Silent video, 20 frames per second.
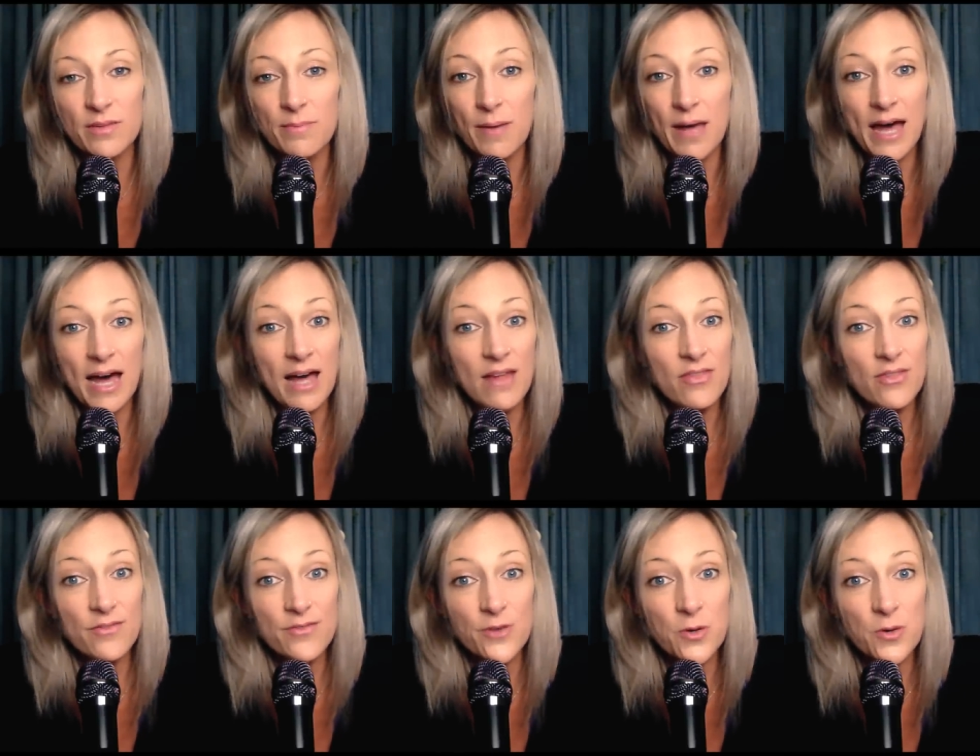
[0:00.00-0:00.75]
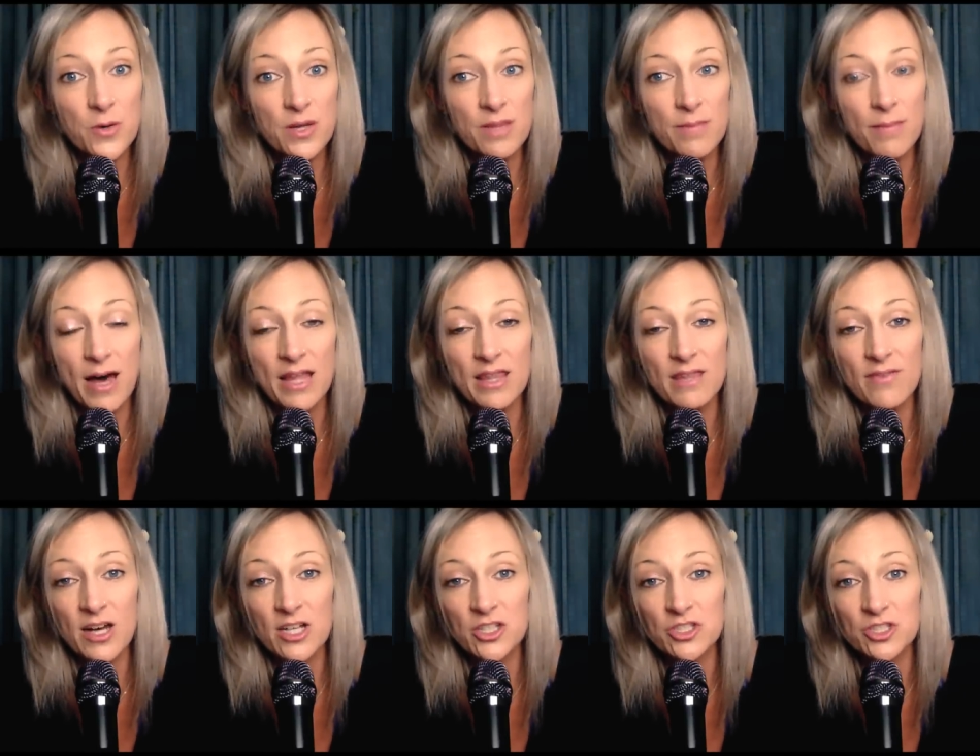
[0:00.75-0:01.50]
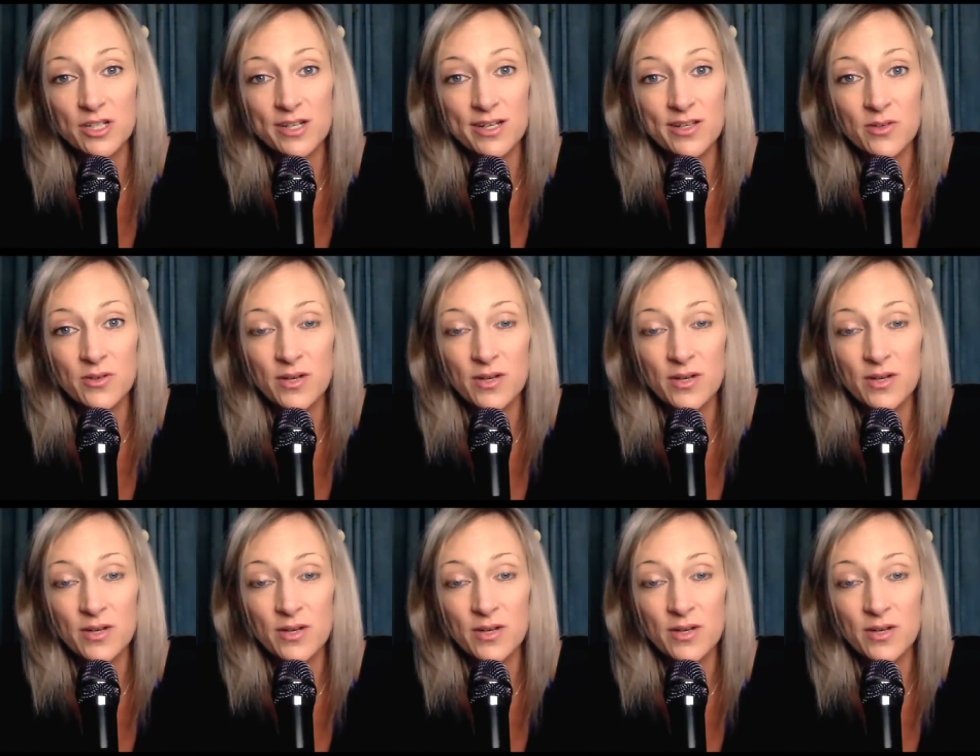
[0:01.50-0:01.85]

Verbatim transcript: the path of yoga, the path of Ashtanga